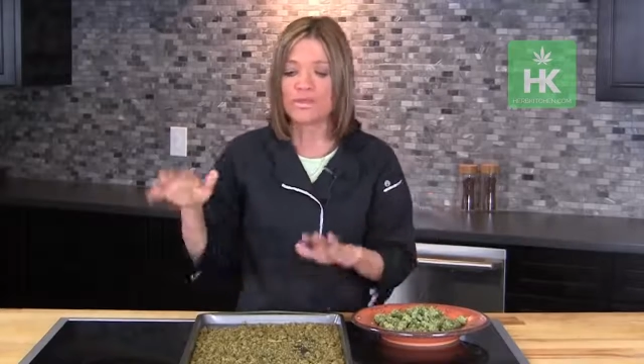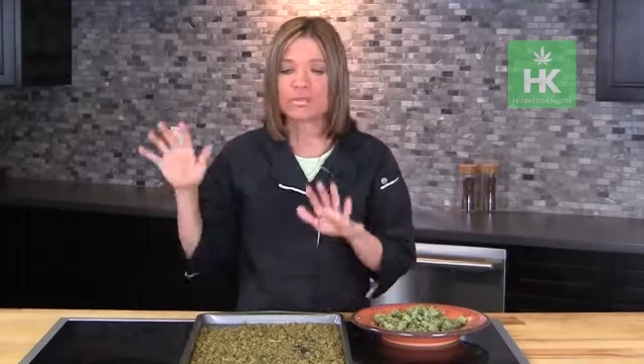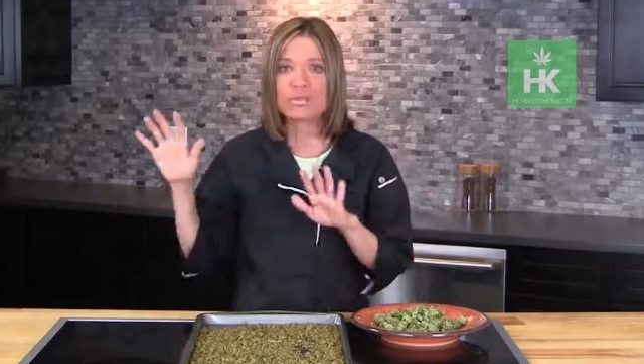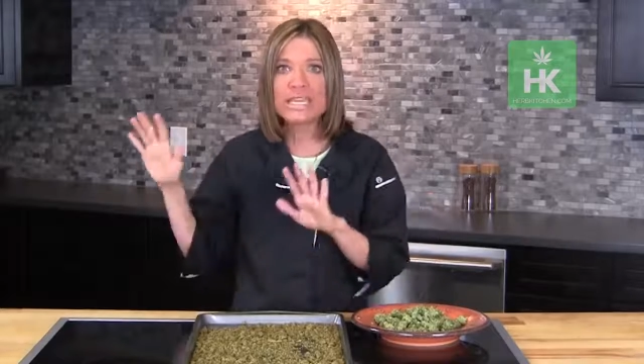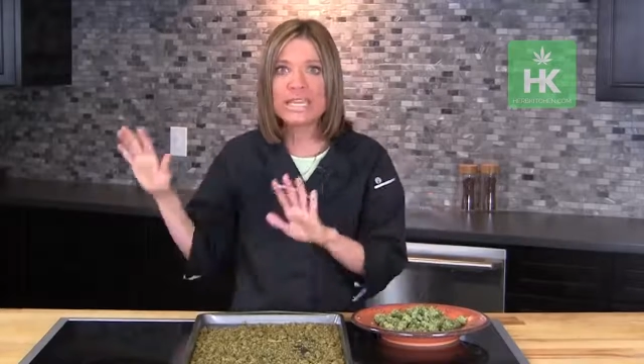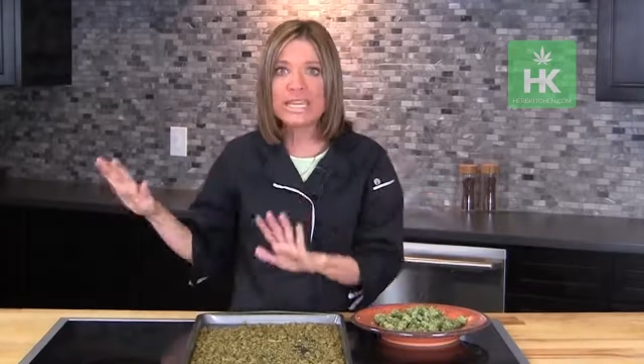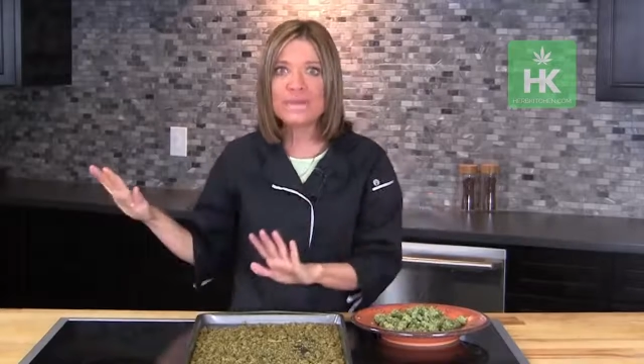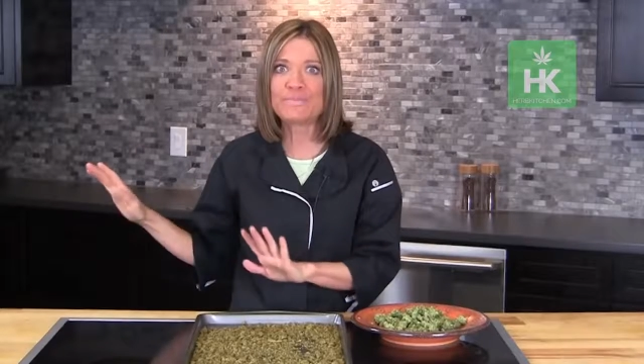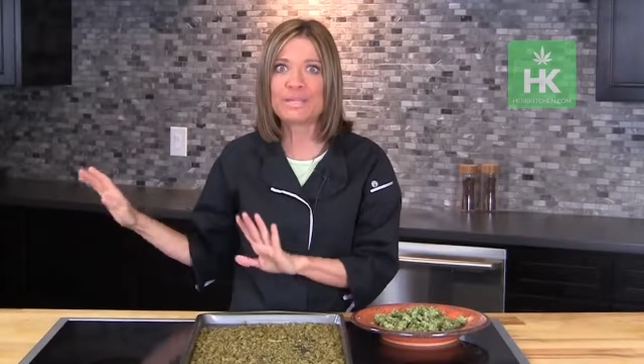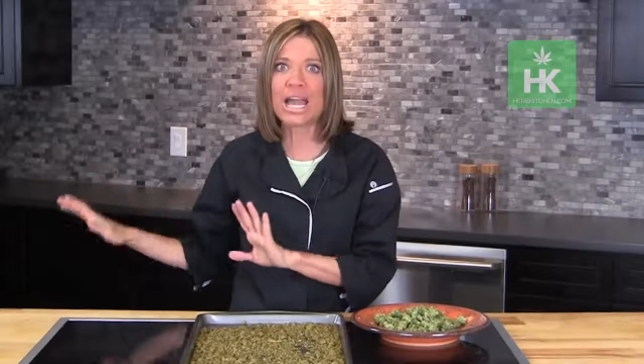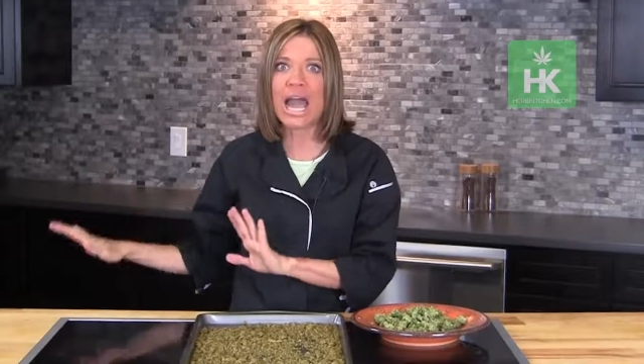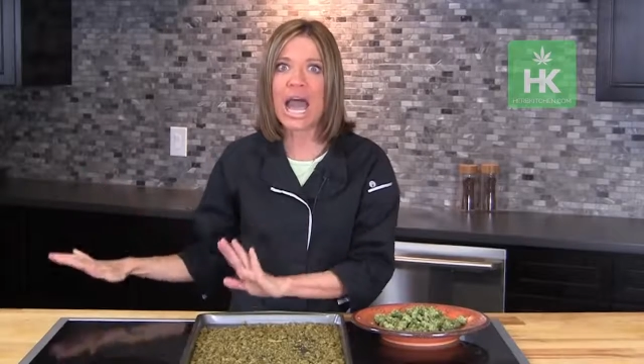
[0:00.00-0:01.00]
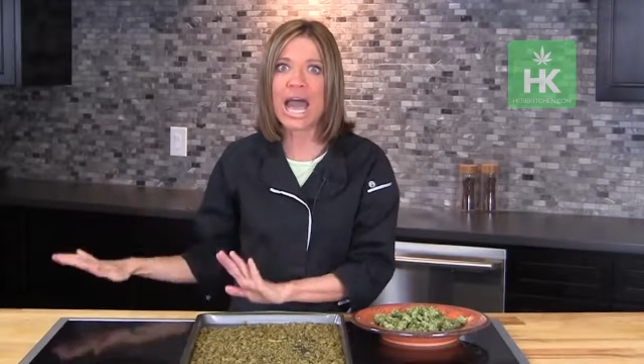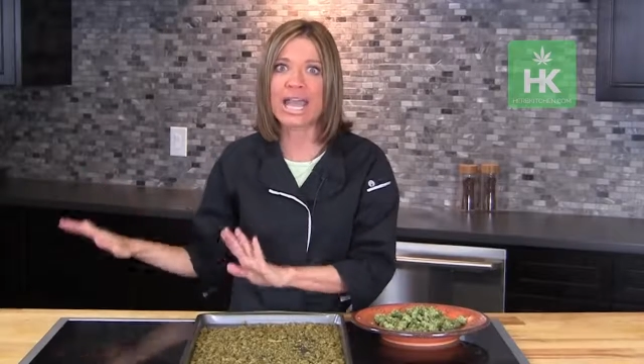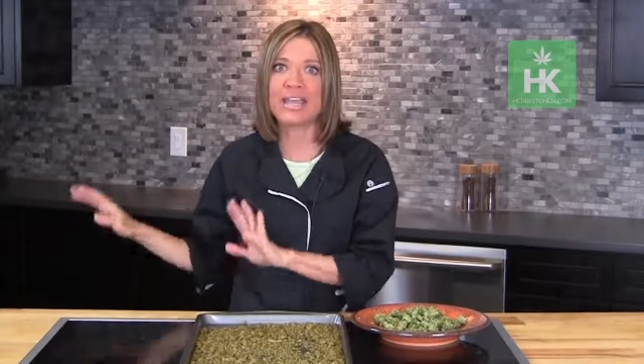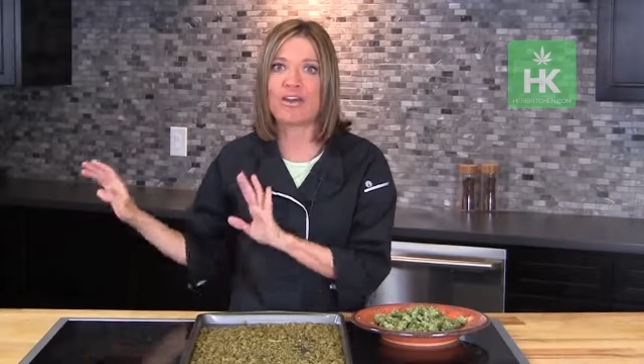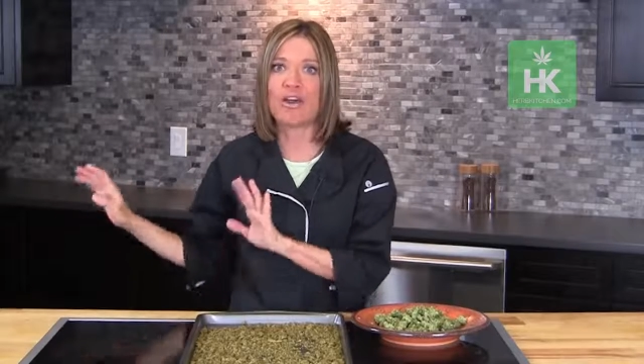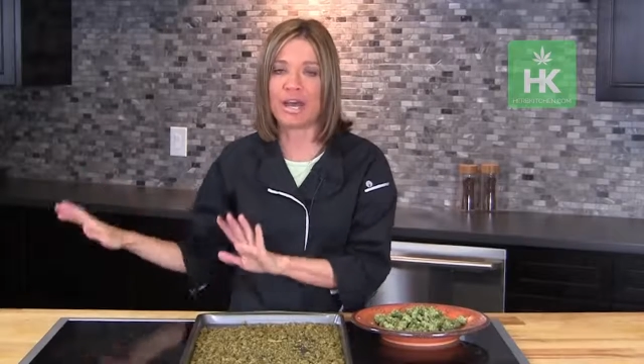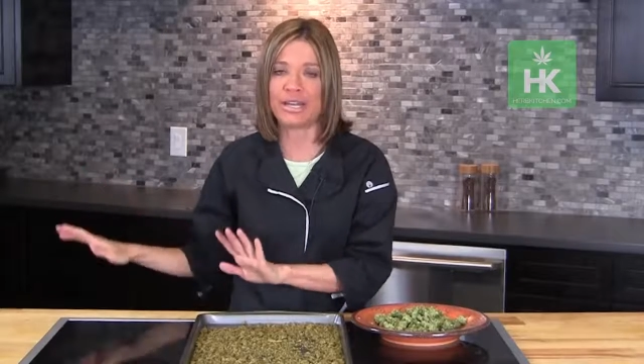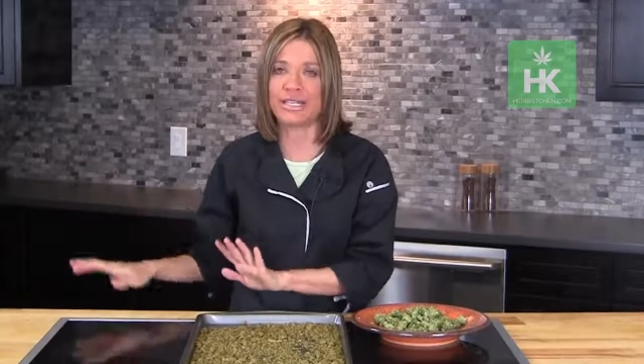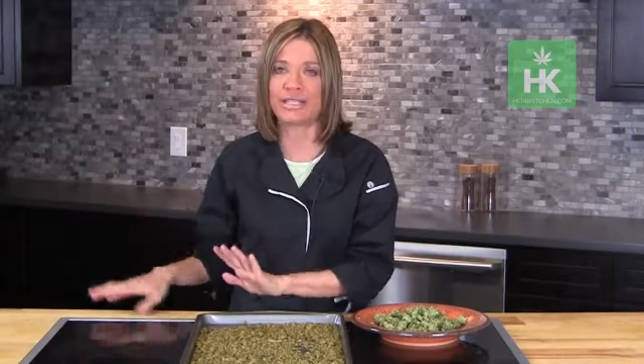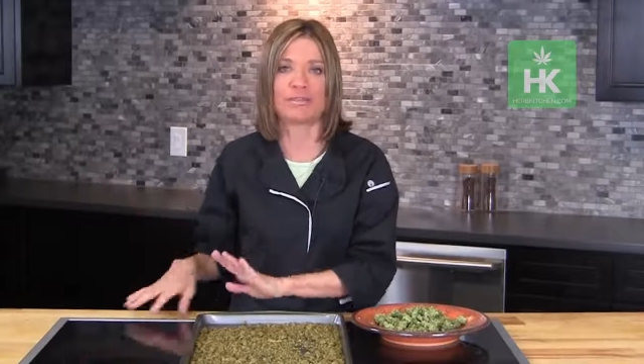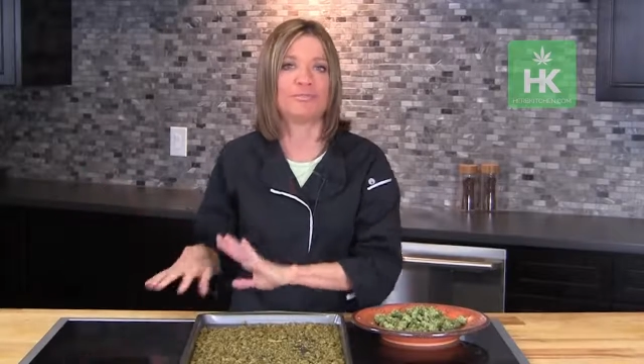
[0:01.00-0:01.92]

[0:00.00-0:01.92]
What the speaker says: So keep an eye on it.